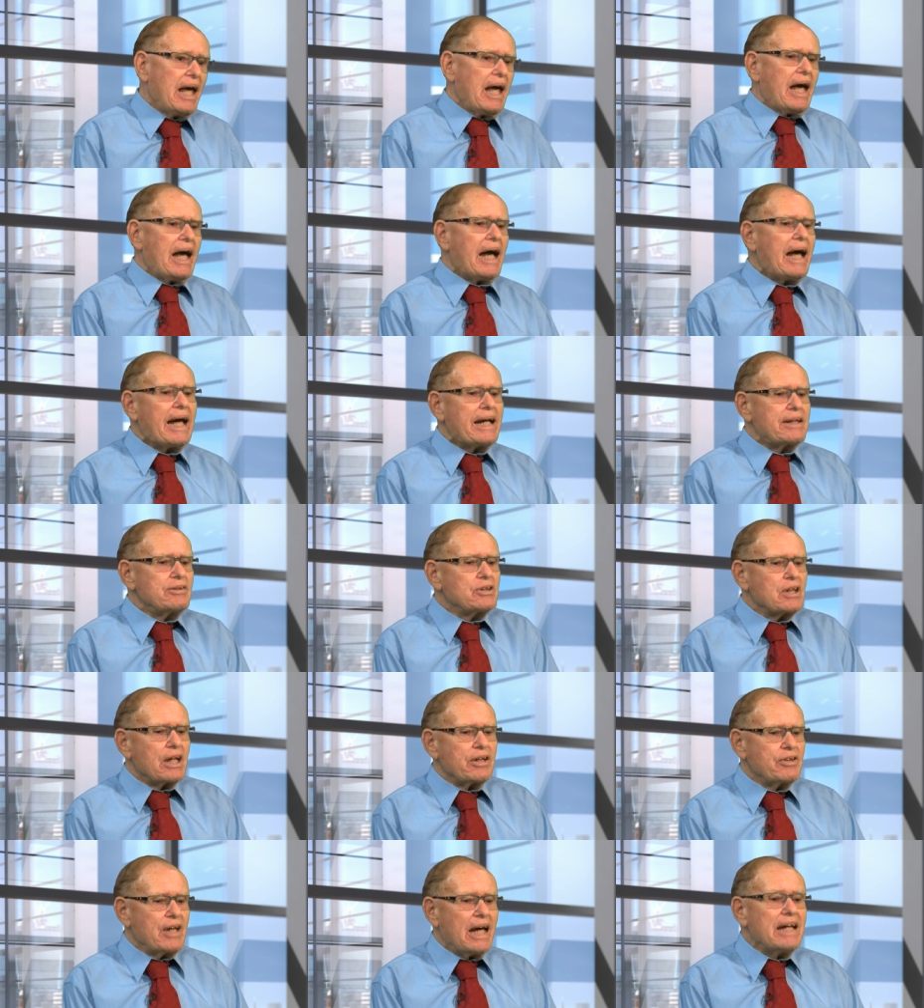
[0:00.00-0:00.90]
And
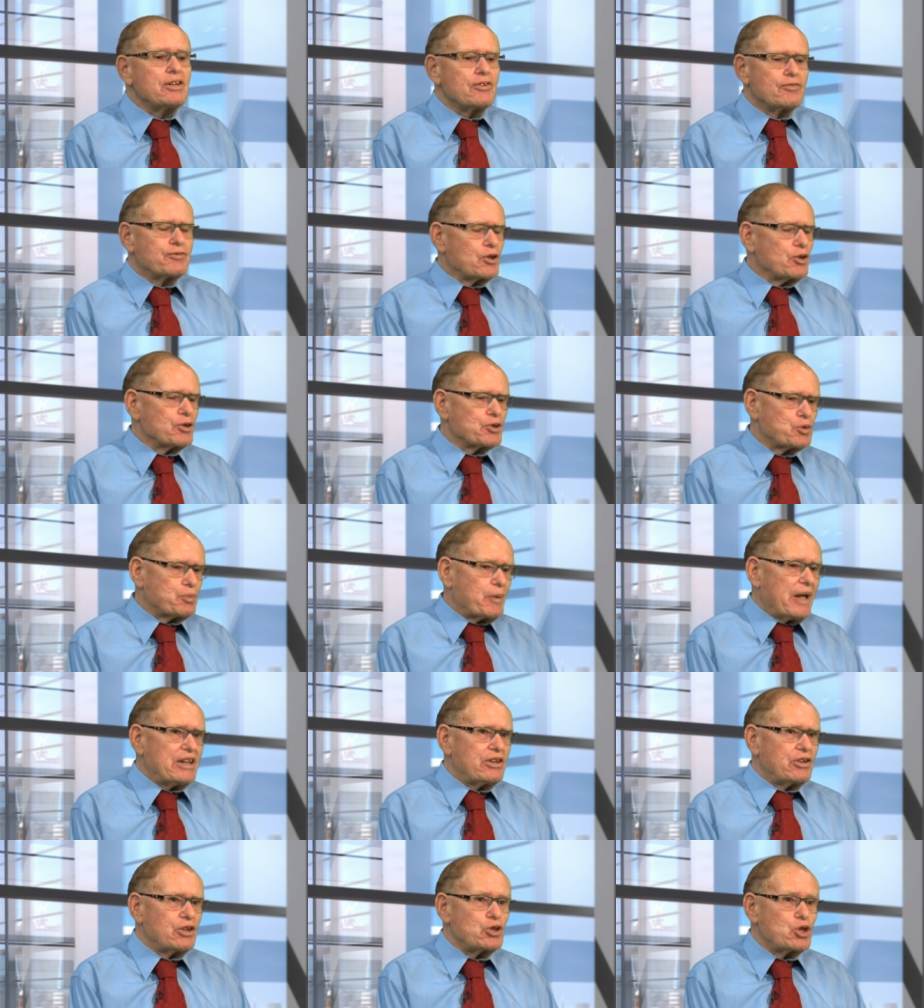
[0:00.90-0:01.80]
then, of course,
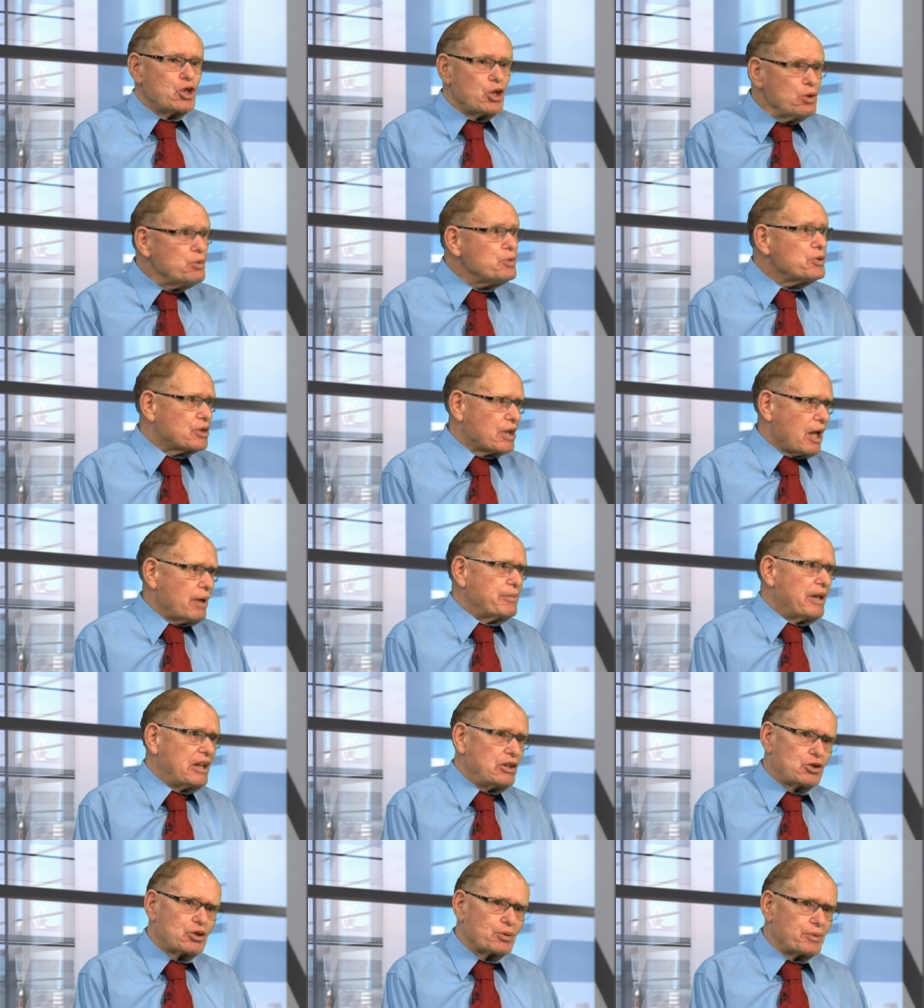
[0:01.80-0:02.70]
when the Jews come
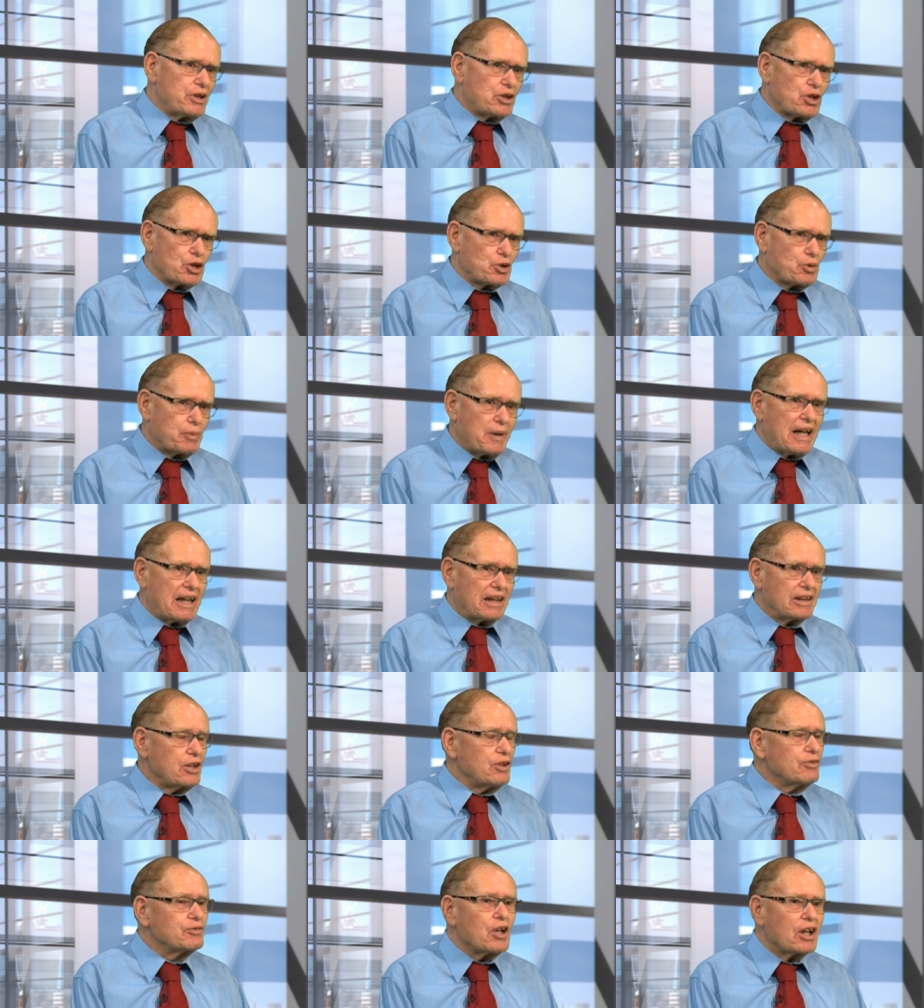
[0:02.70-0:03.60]
into it as well,
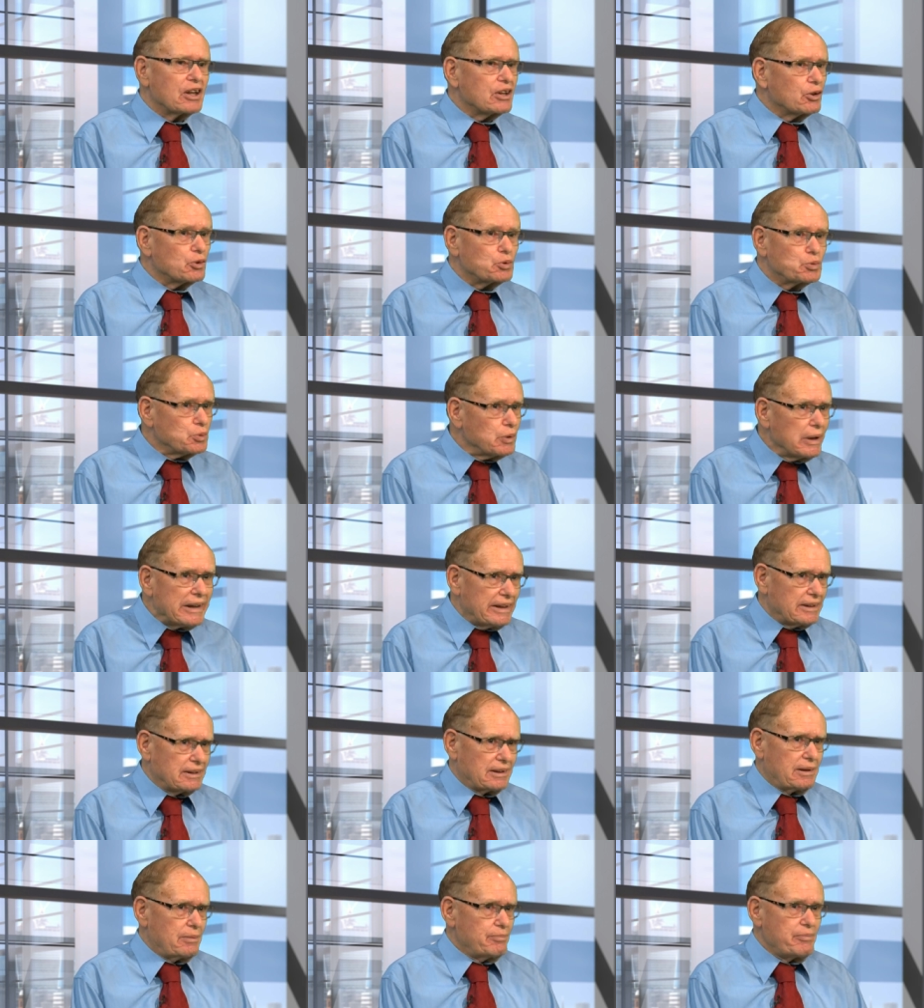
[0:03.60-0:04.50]
you've got a
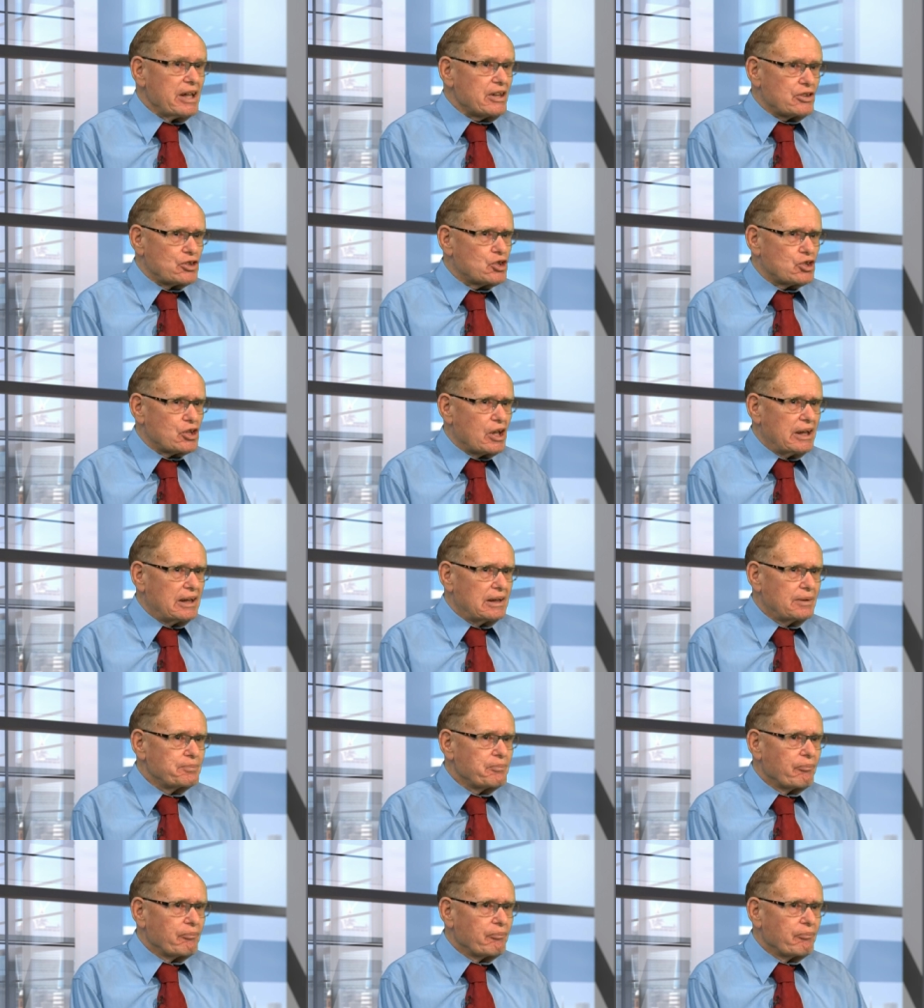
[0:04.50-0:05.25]
real mixture.